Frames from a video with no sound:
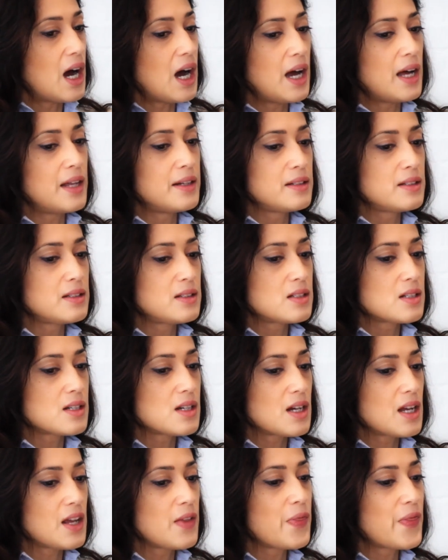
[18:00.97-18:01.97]
And
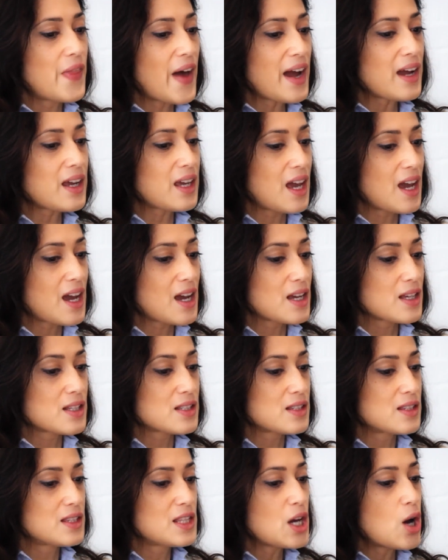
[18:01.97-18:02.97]
in that case,
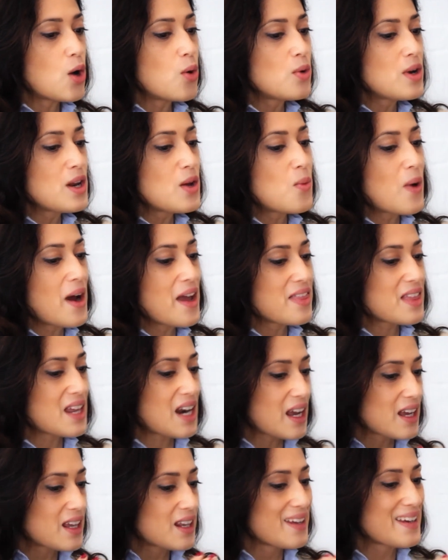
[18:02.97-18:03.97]
the only way that
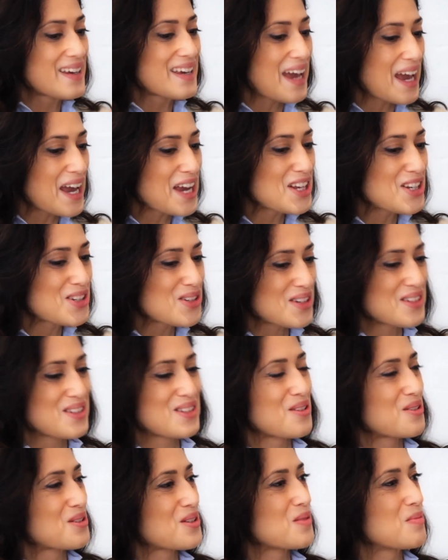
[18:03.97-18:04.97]
I can engage in
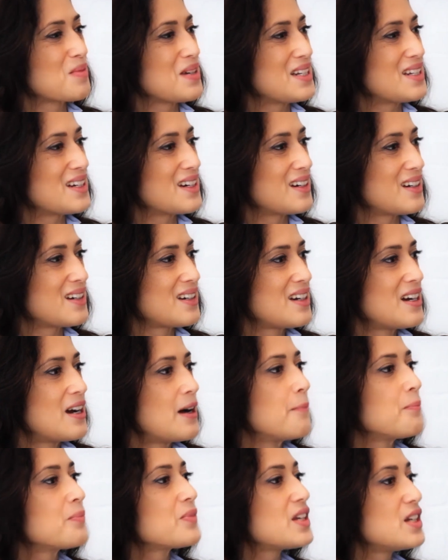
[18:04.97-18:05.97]
social media
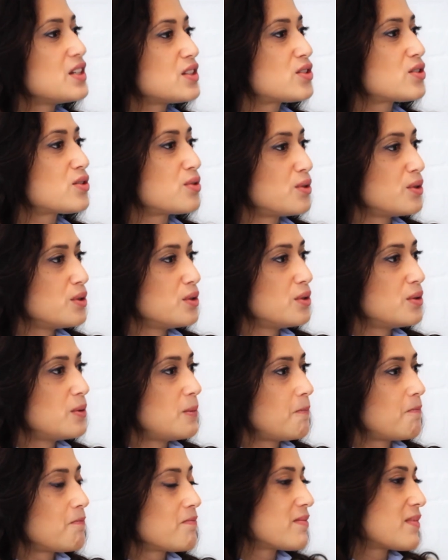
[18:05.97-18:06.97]
is
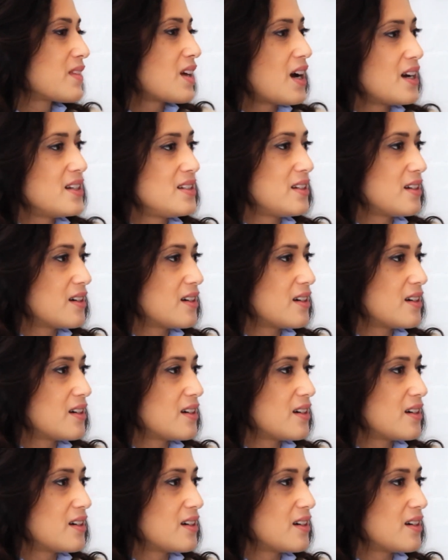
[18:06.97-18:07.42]
through ideas.